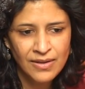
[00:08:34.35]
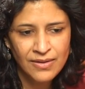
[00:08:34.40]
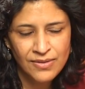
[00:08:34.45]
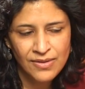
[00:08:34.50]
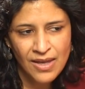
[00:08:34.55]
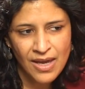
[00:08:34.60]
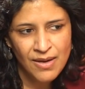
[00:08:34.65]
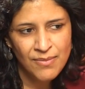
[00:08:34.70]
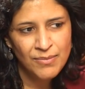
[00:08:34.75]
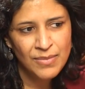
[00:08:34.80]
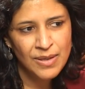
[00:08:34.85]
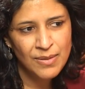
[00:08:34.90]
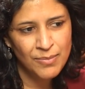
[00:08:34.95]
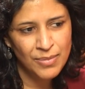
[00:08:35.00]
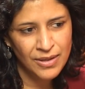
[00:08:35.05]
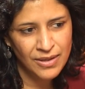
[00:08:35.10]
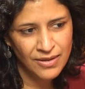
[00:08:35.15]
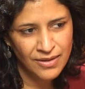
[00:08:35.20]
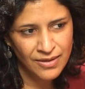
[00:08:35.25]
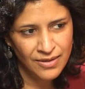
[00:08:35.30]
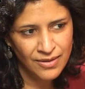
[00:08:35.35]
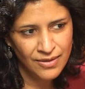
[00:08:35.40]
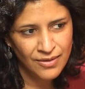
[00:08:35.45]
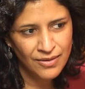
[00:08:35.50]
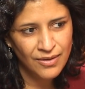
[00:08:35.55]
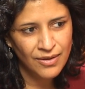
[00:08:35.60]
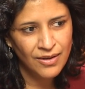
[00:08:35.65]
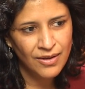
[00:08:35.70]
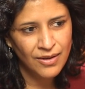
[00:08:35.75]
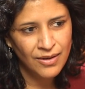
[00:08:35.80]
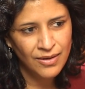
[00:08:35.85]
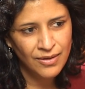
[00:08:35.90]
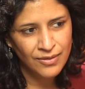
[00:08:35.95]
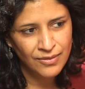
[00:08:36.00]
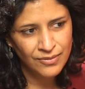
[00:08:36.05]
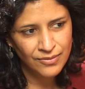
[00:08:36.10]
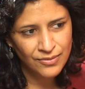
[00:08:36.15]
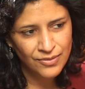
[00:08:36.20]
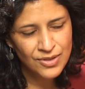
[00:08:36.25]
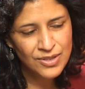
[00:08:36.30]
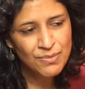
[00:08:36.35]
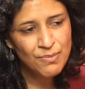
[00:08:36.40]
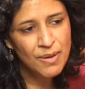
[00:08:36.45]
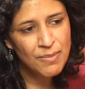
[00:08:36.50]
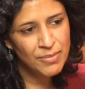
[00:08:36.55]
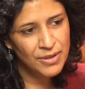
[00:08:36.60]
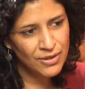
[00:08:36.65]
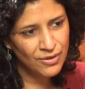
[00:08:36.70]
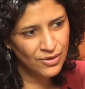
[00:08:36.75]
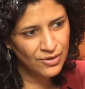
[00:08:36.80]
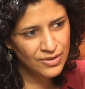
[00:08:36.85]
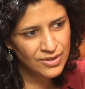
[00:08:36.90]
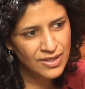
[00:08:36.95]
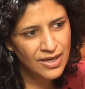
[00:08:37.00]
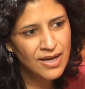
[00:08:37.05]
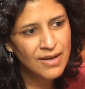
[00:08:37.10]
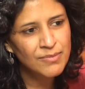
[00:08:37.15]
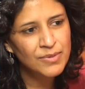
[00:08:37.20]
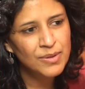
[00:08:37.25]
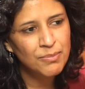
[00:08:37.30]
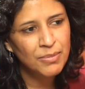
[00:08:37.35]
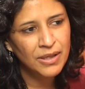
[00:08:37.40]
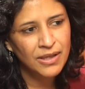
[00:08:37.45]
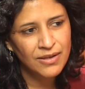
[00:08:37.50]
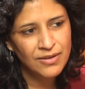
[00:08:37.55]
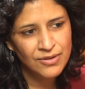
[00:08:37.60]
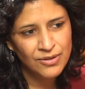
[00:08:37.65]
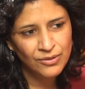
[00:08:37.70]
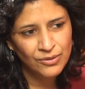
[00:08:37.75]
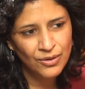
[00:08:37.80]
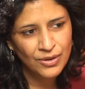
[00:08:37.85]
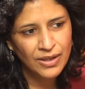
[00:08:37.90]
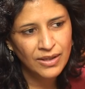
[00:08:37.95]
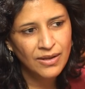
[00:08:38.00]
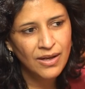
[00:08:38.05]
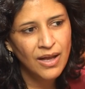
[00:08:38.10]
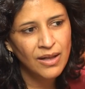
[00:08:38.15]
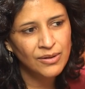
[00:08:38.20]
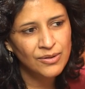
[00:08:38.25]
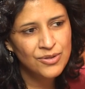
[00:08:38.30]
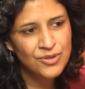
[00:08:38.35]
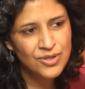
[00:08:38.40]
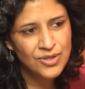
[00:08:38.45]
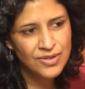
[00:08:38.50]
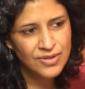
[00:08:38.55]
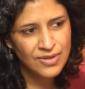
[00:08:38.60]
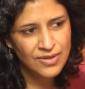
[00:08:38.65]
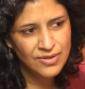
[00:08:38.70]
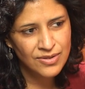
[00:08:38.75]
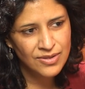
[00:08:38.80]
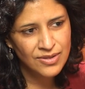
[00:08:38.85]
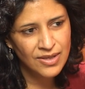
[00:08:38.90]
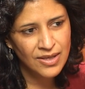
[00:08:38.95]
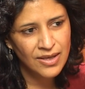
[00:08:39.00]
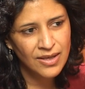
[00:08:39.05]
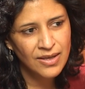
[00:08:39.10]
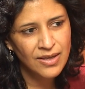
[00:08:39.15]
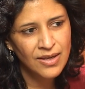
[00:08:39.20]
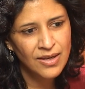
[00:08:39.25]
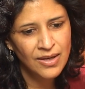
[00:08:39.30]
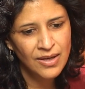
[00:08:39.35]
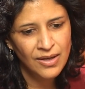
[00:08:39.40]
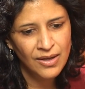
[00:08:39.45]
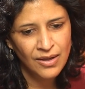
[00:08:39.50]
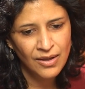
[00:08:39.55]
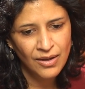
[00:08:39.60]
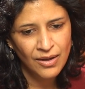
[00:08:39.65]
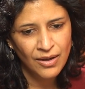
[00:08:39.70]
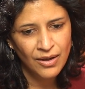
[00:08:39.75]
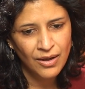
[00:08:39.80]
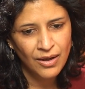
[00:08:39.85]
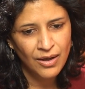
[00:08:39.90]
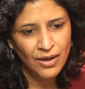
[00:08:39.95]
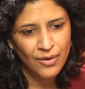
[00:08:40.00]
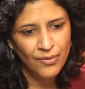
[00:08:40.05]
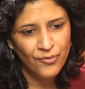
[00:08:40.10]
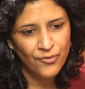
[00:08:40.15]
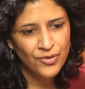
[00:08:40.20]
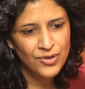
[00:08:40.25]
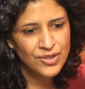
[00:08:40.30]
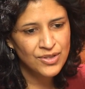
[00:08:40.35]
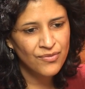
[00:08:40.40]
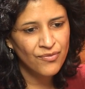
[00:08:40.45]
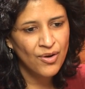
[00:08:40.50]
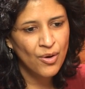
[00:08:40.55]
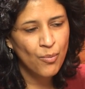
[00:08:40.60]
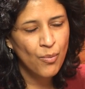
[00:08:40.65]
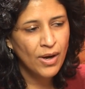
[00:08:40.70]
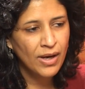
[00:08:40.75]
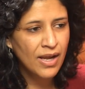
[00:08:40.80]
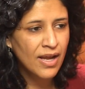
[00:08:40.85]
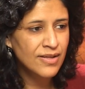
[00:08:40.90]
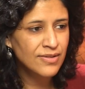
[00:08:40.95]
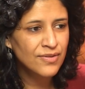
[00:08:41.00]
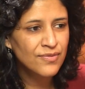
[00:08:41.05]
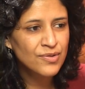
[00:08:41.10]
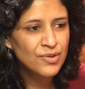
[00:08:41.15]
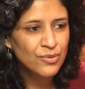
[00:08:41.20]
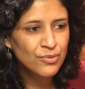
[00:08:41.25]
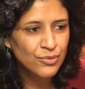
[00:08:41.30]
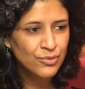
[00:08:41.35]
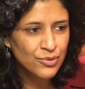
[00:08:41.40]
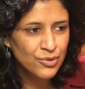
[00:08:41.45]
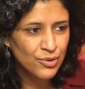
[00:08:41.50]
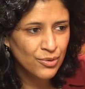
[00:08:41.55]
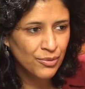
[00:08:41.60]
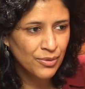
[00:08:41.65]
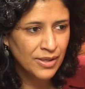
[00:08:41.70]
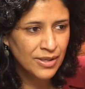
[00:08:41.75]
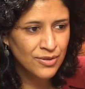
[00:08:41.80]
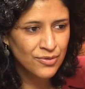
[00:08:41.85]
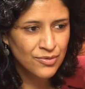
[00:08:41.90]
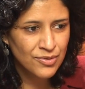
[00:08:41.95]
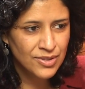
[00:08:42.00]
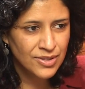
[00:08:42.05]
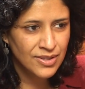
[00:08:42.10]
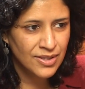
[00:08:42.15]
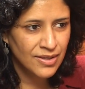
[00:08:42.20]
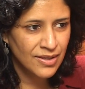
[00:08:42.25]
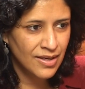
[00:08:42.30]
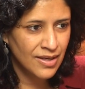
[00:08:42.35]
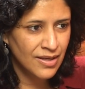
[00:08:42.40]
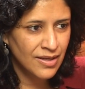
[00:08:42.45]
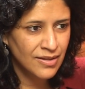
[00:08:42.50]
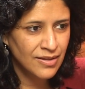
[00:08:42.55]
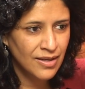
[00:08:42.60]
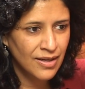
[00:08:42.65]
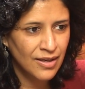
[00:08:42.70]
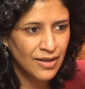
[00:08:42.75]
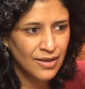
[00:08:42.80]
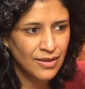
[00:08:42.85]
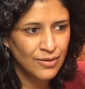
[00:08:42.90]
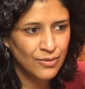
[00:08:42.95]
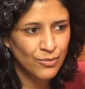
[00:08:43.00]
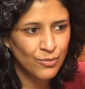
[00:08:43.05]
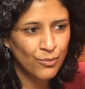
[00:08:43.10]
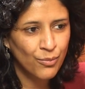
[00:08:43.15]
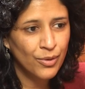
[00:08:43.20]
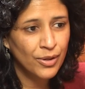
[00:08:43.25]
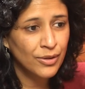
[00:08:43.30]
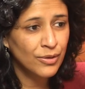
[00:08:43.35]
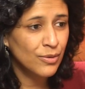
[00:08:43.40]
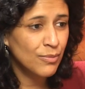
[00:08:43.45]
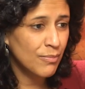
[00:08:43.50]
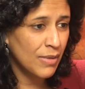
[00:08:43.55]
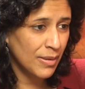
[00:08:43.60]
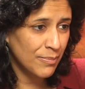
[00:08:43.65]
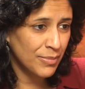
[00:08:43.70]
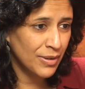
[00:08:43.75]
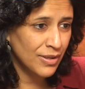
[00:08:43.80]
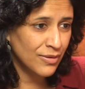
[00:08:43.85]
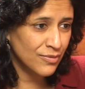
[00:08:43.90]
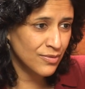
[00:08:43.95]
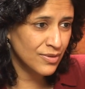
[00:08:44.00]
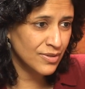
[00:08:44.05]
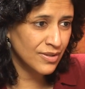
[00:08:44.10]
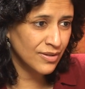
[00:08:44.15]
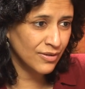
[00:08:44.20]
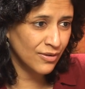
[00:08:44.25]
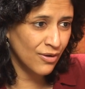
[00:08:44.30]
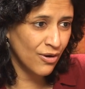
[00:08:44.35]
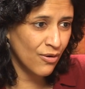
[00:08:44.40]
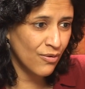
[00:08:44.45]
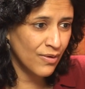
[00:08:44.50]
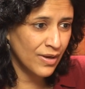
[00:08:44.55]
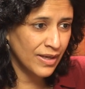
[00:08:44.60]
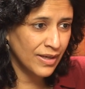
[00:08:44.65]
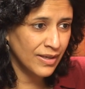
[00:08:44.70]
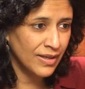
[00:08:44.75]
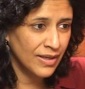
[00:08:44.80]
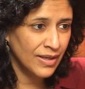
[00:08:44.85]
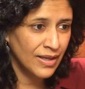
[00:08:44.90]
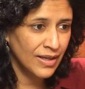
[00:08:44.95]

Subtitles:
That may be, this may be a good time to begin to look at colleges and see, first of all, what kinds of schools you're interested in and where you might be interested in going,